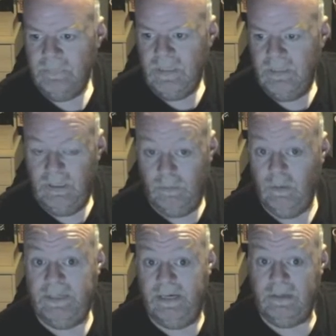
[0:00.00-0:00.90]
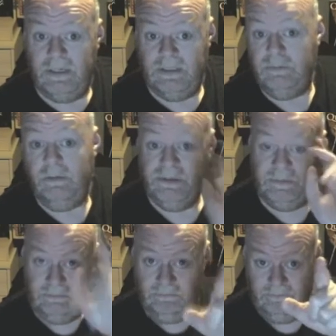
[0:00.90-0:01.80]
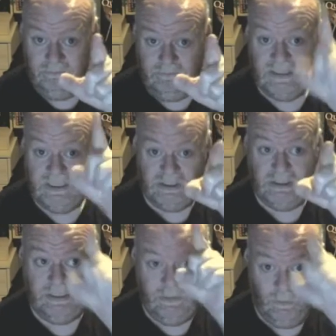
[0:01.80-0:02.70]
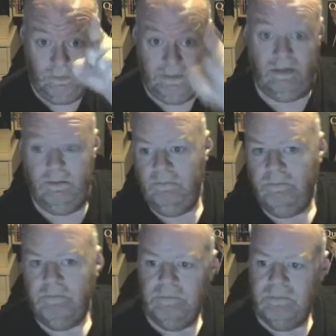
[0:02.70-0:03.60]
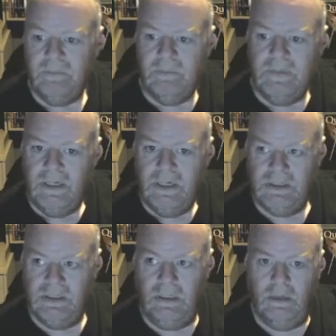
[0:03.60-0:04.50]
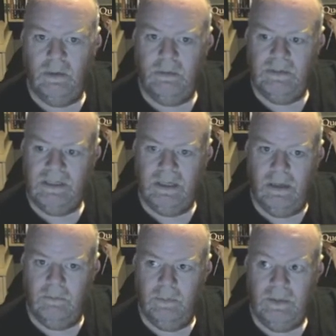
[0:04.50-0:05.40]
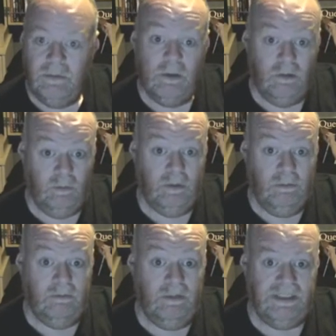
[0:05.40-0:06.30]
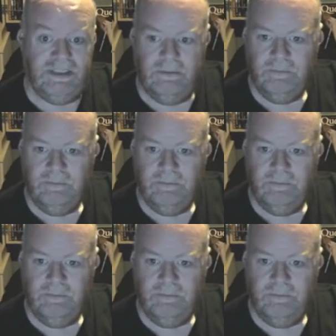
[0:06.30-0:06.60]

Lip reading: But it will be out, guys. Promise me. This year it will be out because a lot of our work went in that album. We will release it.